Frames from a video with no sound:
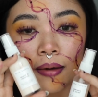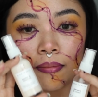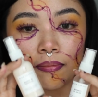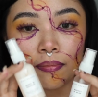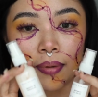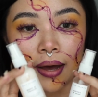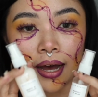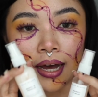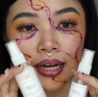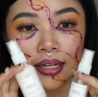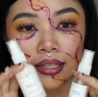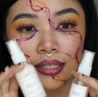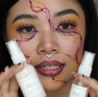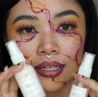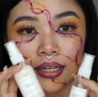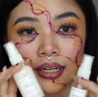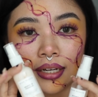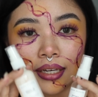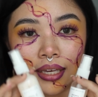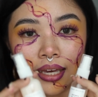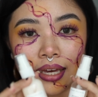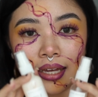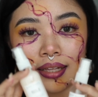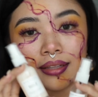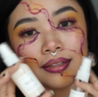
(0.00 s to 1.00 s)
But
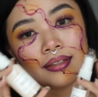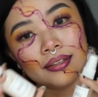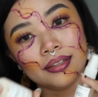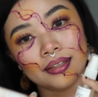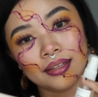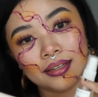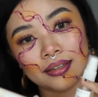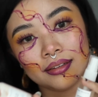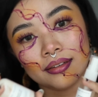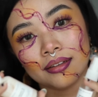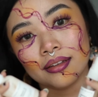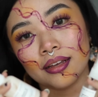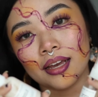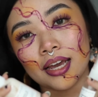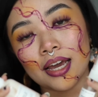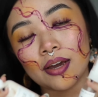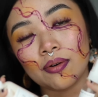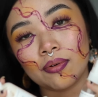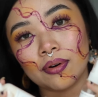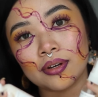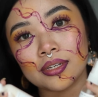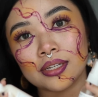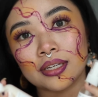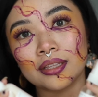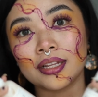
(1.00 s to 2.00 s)
again, it
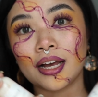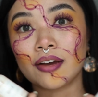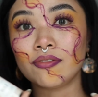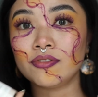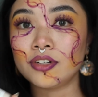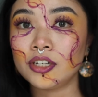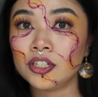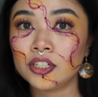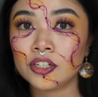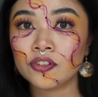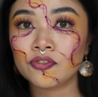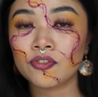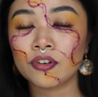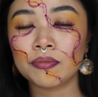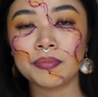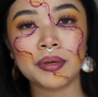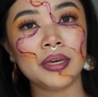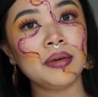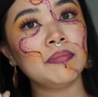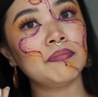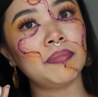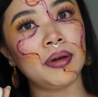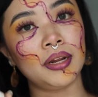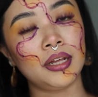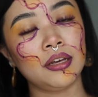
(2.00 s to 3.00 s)
wasn't life-changing for
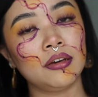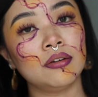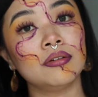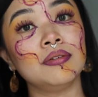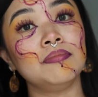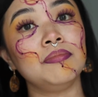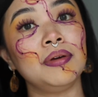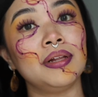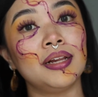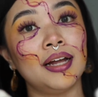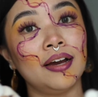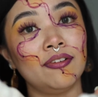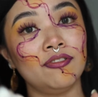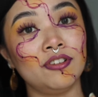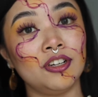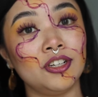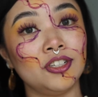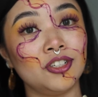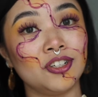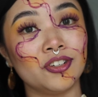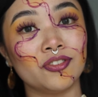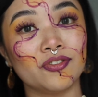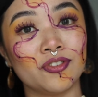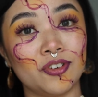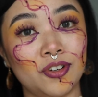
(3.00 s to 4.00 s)
me, but it could be
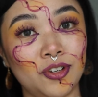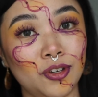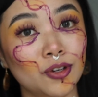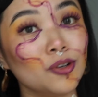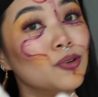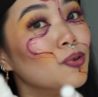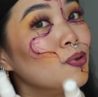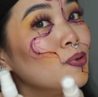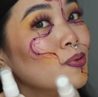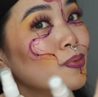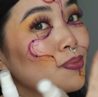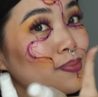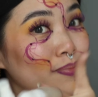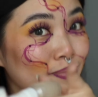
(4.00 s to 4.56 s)
life-changing for you.